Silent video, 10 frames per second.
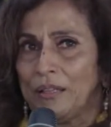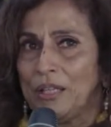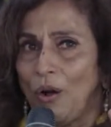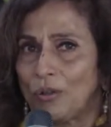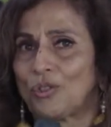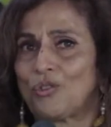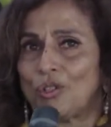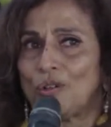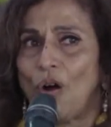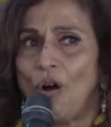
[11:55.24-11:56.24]
the
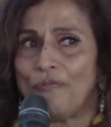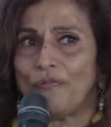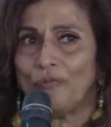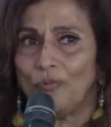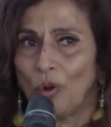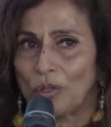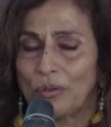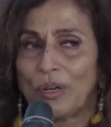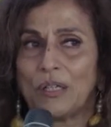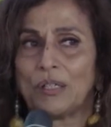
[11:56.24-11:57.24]
oxygen of what
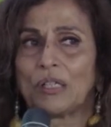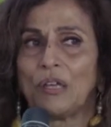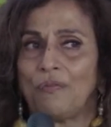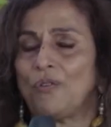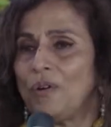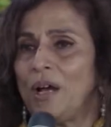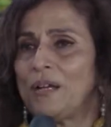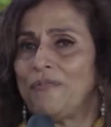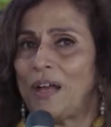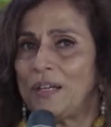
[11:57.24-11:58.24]
the readers give you
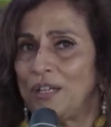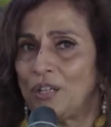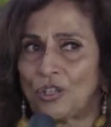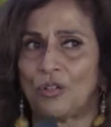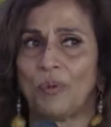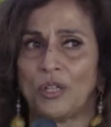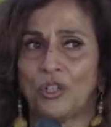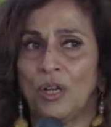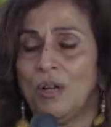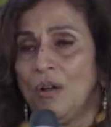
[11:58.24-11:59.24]
and a validation
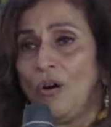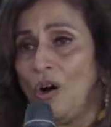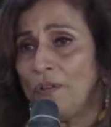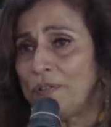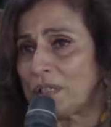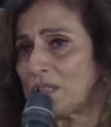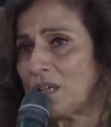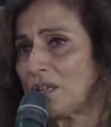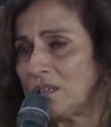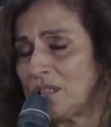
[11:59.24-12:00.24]
which all of us
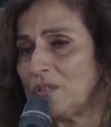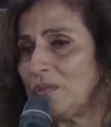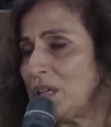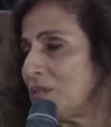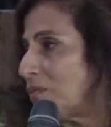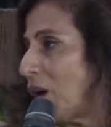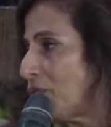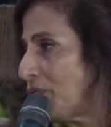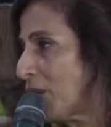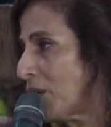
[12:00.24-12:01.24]
seek in
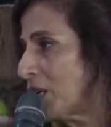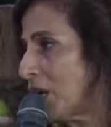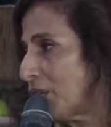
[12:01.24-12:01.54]
our